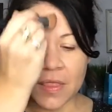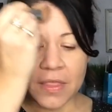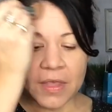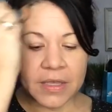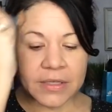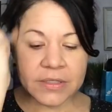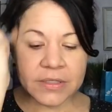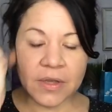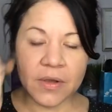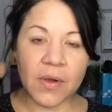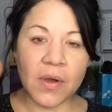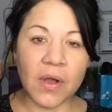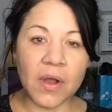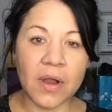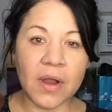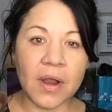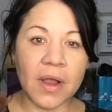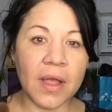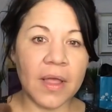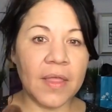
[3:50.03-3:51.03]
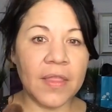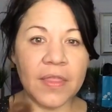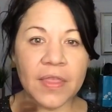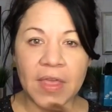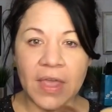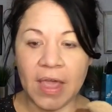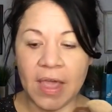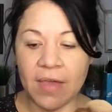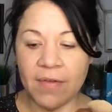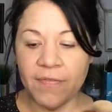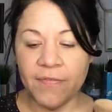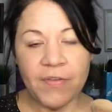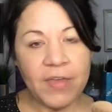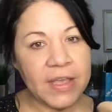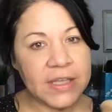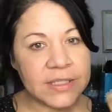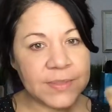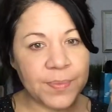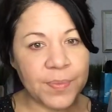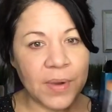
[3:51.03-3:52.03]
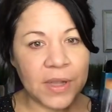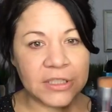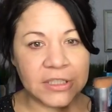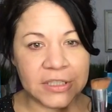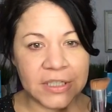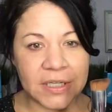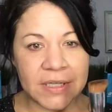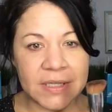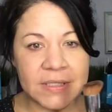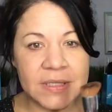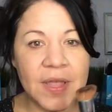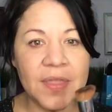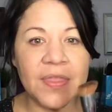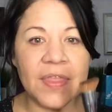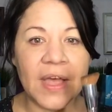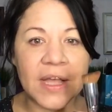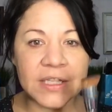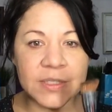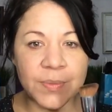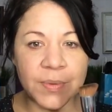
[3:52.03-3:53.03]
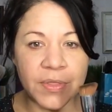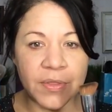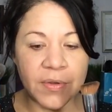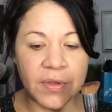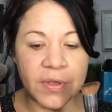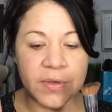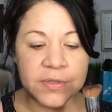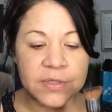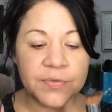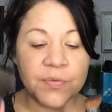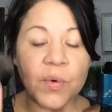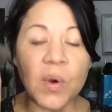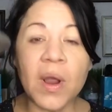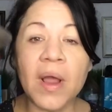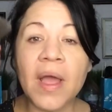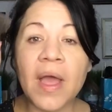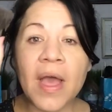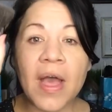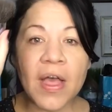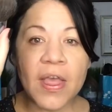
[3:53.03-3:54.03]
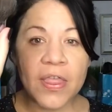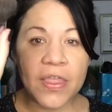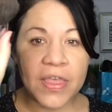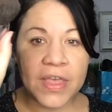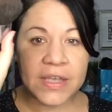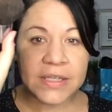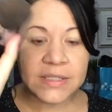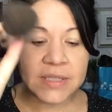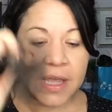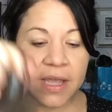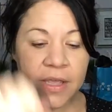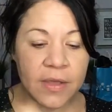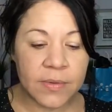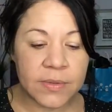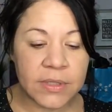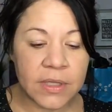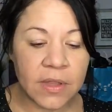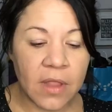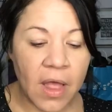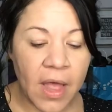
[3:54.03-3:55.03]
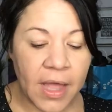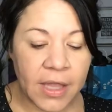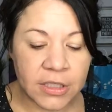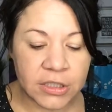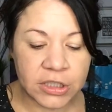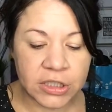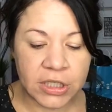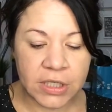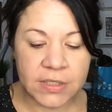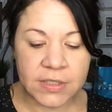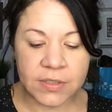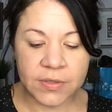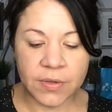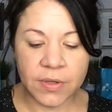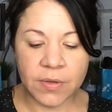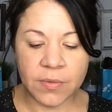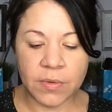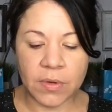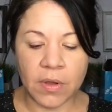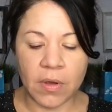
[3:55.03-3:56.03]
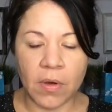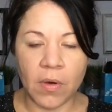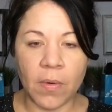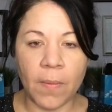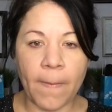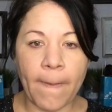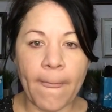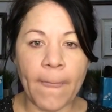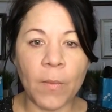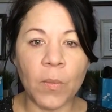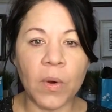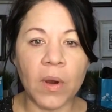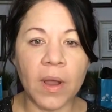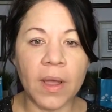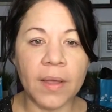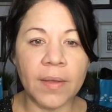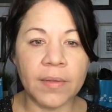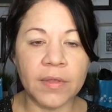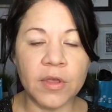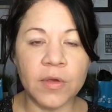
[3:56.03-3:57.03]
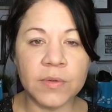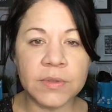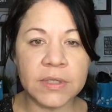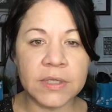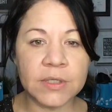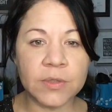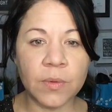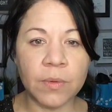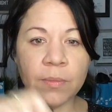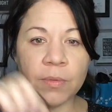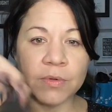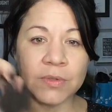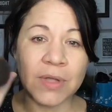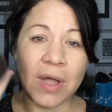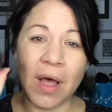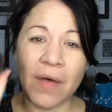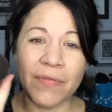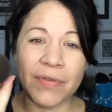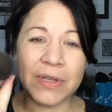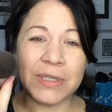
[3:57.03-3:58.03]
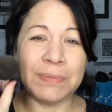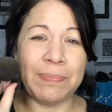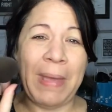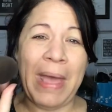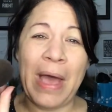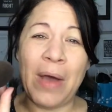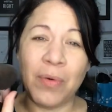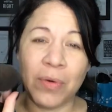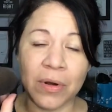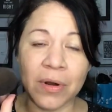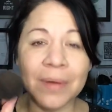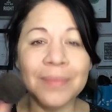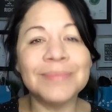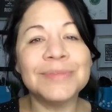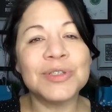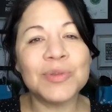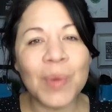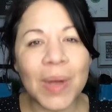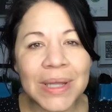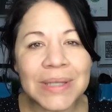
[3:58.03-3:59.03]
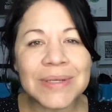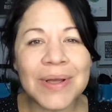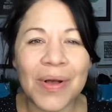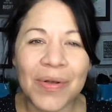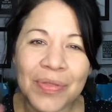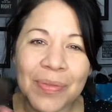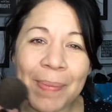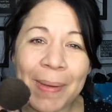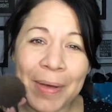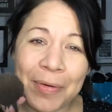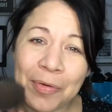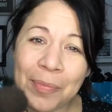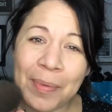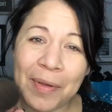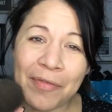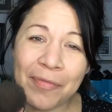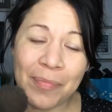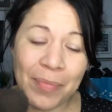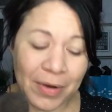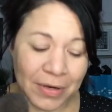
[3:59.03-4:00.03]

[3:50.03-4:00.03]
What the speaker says: These are the face brushes. That's what they're used for. This I use a lot, just so you know. Where I use this one most often is powder. That's why it's called the Powder Puff